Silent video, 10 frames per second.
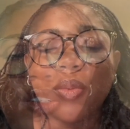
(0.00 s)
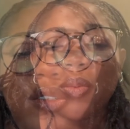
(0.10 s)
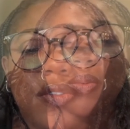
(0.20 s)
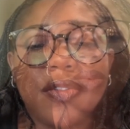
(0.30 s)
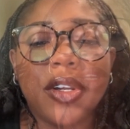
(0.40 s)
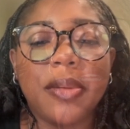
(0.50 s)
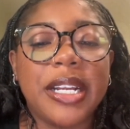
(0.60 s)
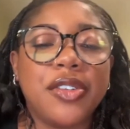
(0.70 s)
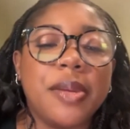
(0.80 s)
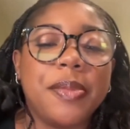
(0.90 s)
for your
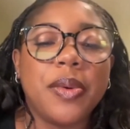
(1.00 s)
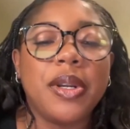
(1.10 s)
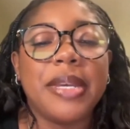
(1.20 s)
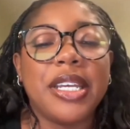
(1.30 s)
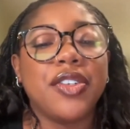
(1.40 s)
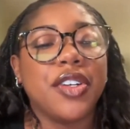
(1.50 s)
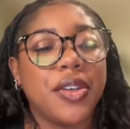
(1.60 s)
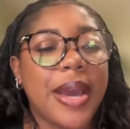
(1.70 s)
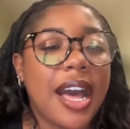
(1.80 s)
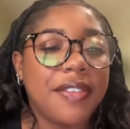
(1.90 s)
manuscript, you want to make sure you
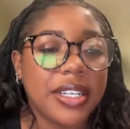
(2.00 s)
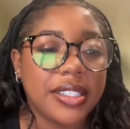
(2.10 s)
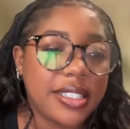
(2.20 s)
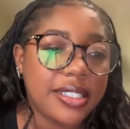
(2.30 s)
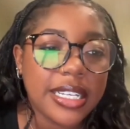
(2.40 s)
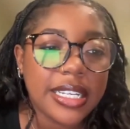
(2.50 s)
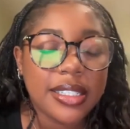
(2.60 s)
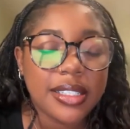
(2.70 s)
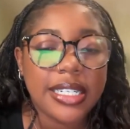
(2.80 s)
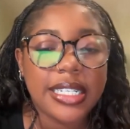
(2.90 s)
have consistent
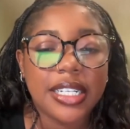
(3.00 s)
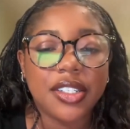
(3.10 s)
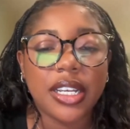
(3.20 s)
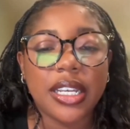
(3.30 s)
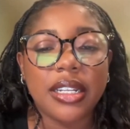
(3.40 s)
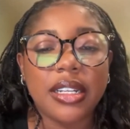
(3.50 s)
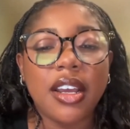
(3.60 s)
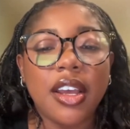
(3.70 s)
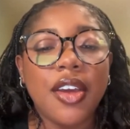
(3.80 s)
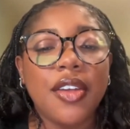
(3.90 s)
citation
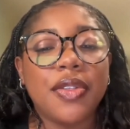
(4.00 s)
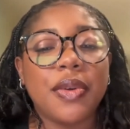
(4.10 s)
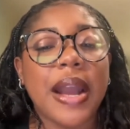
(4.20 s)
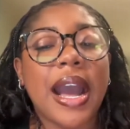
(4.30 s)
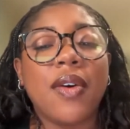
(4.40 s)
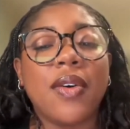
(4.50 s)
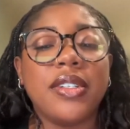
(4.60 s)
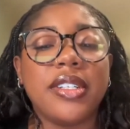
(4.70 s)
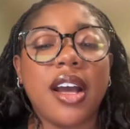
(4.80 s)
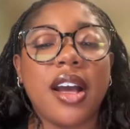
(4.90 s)
throughout.
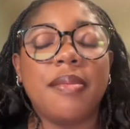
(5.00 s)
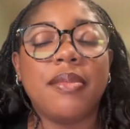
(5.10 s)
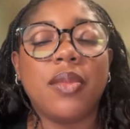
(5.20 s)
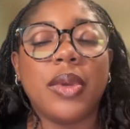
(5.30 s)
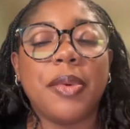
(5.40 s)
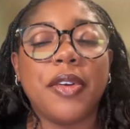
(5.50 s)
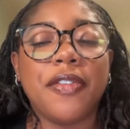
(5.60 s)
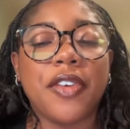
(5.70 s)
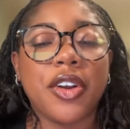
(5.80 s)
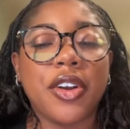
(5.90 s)
We
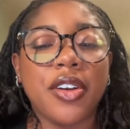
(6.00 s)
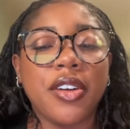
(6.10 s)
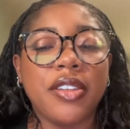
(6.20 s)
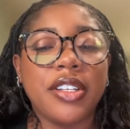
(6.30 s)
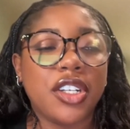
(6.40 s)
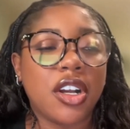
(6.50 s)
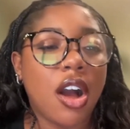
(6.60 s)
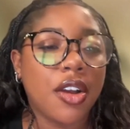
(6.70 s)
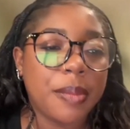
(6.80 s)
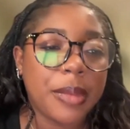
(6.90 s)
prefer the
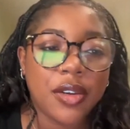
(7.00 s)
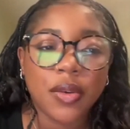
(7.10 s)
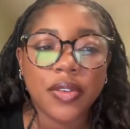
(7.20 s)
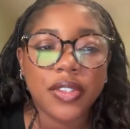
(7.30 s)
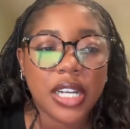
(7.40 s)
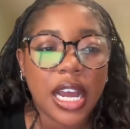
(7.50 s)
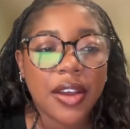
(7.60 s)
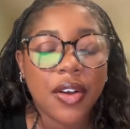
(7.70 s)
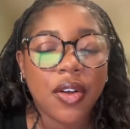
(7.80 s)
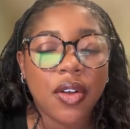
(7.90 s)
Chicago manual
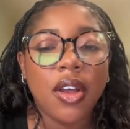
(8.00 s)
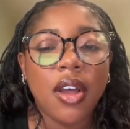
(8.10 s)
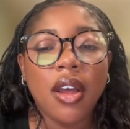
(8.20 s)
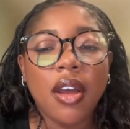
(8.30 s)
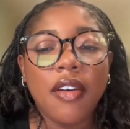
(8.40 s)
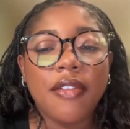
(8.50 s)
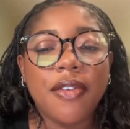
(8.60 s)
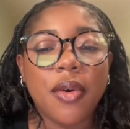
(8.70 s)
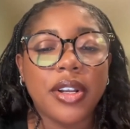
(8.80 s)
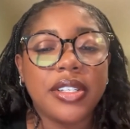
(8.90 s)
style
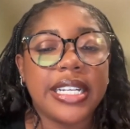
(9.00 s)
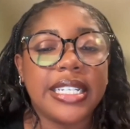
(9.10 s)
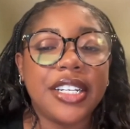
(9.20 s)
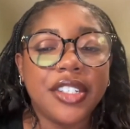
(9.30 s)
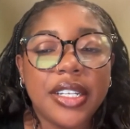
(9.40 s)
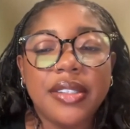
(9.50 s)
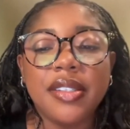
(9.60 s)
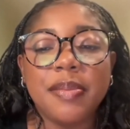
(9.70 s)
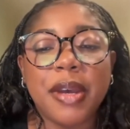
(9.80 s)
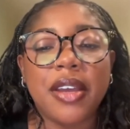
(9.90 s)
for
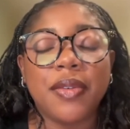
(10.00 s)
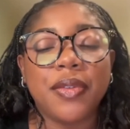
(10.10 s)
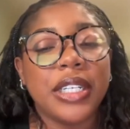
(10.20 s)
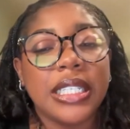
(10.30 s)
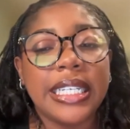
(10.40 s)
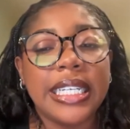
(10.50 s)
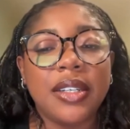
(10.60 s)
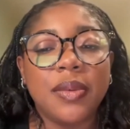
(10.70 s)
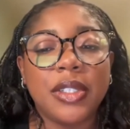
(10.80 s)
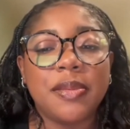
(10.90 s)
citations, but really
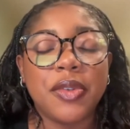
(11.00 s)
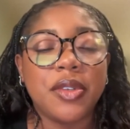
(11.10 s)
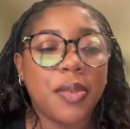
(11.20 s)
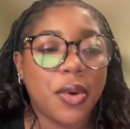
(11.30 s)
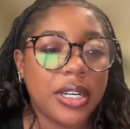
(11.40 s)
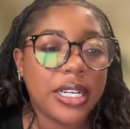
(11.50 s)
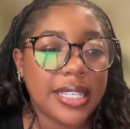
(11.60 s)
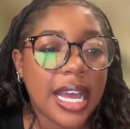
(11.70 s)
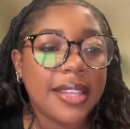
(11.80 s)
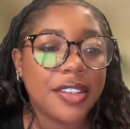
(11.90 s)
what's most important is
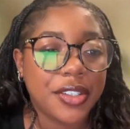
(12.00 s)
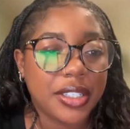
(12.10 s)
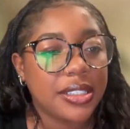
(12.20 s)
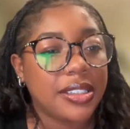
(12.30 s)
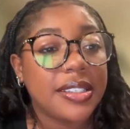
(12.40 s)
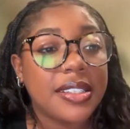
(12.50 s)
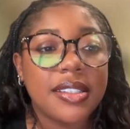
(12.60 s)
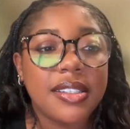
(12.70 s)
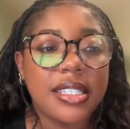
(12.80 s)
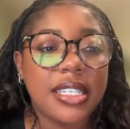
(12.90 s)
that there's
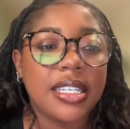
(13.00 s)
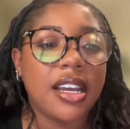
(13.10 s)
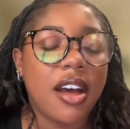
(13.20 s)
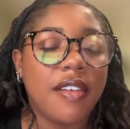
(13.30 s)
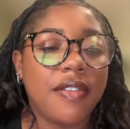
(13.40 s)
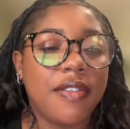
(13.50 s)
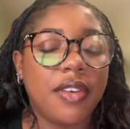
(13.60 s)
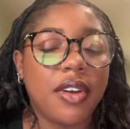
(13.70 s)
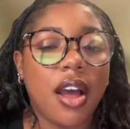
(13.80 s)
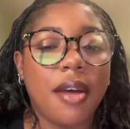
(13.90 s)
consistency of
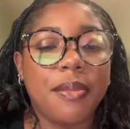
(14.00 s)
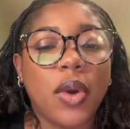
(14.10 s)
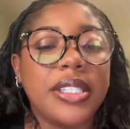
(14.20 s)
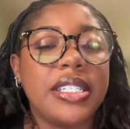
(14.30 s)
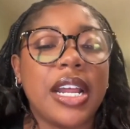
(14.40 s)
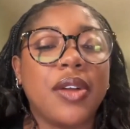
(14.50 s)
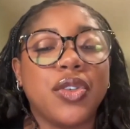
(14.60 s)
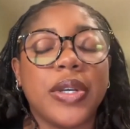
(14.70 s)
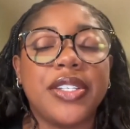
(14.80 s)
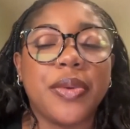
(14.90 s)
one style
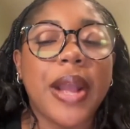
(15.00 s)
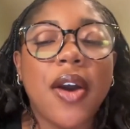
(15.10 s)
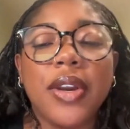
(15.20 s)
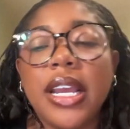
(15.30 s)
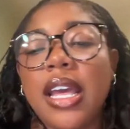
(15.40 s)
choice throughout,